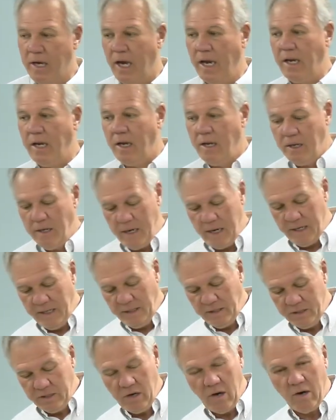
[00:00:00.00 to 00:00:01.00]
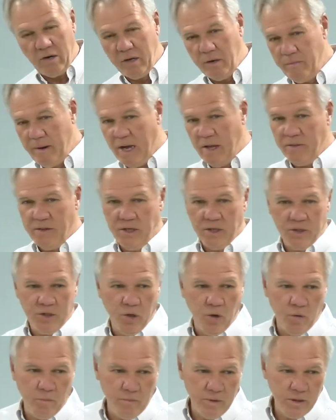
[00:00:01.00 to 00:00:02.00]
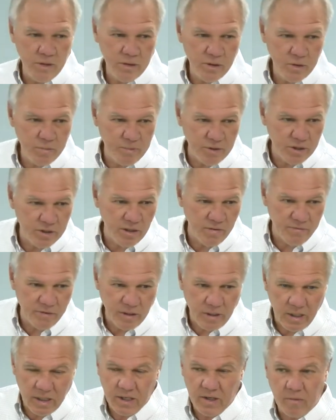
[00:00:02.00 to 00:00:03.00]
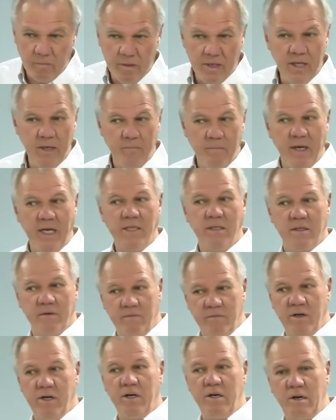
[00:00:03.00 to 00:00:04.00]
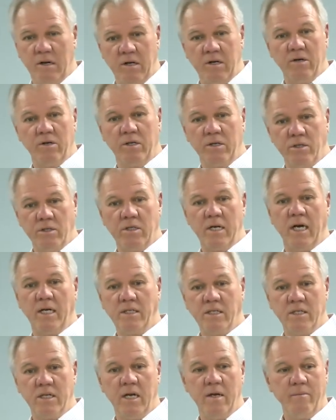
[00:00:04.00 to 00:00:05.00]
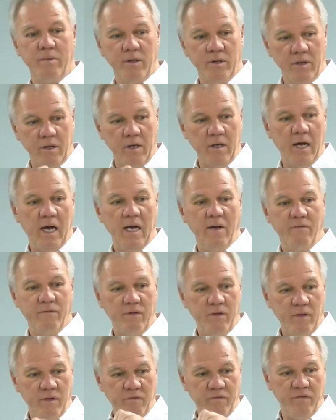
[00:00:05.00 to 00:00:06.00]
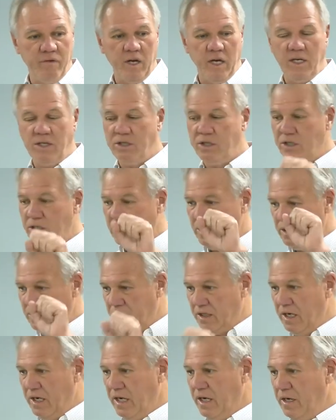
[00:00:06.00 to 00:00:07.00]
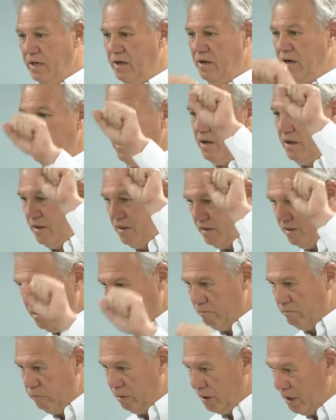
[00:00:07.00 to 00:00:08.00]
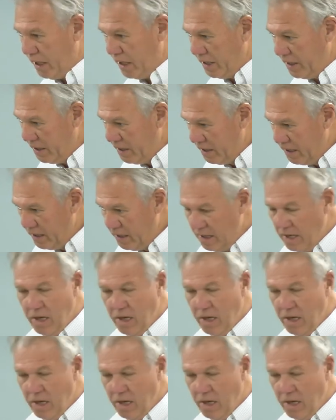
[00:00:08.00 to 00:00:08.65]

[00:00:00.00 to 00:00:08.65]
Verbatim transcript: Okay, now he's talking about the atonement specifically here, but he makes a very clear, concise statement. The life of the flesh is in the blood.